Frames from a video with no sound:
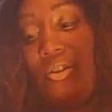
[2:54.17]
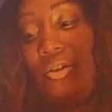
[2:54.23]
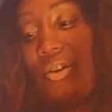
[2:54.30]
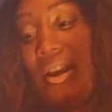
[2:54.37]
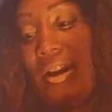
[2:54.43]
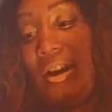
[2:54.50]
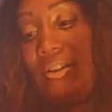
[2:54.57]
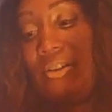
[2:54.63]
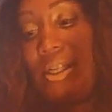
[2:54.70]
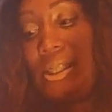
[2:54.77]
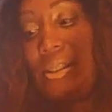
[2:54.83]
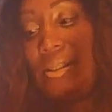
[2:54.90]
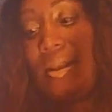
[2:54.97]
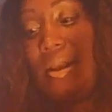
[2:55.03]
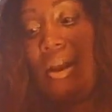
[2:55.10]
Leo, or
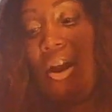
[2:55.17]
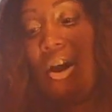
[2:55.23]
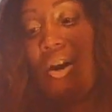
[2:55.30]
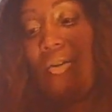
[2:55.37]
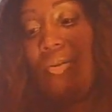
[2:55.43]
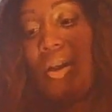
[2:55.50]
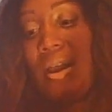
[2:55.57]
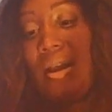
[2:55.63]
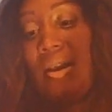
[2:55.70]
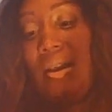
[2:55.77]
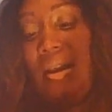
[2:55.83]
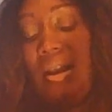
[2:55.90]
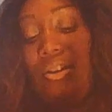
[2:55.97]
Aries, okay?